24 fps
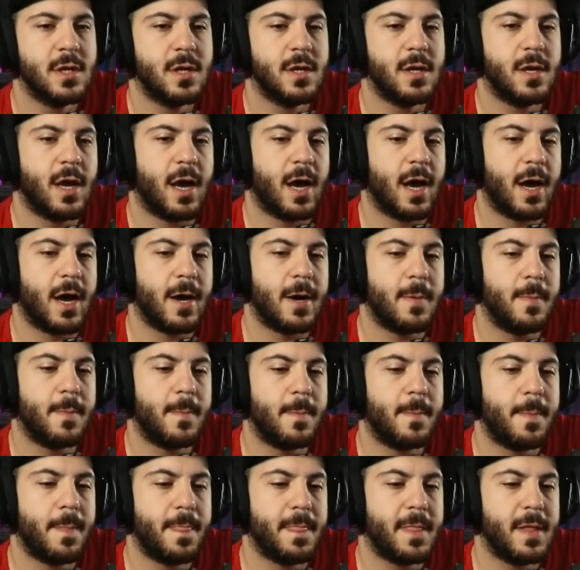
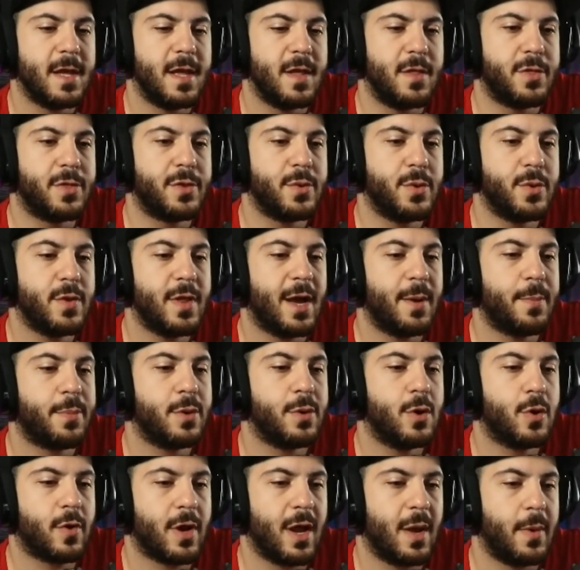And through that
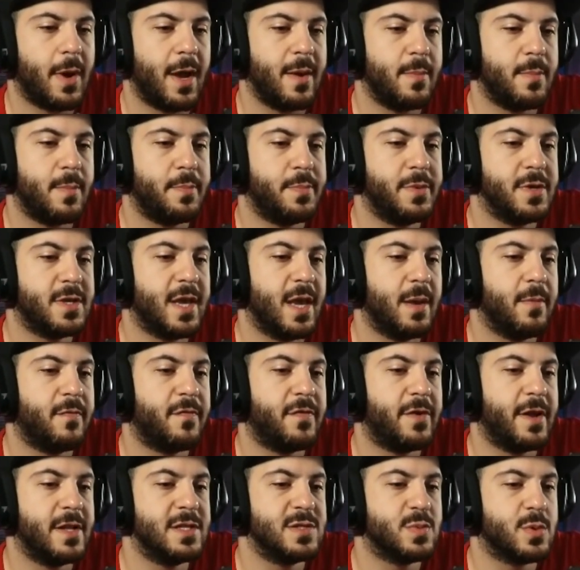program, I became
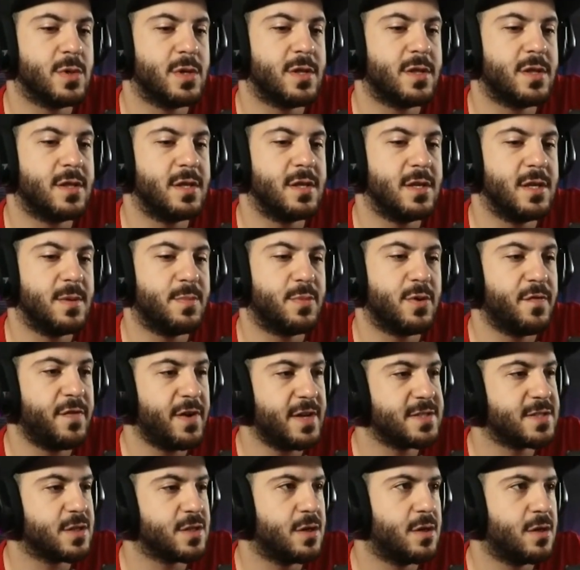friends with the
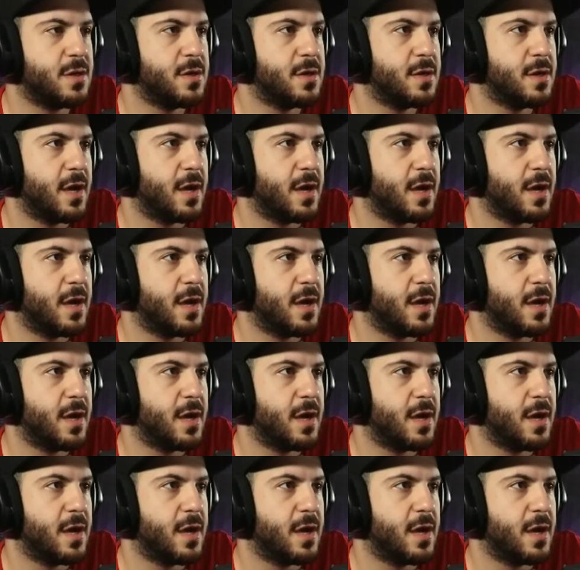professor,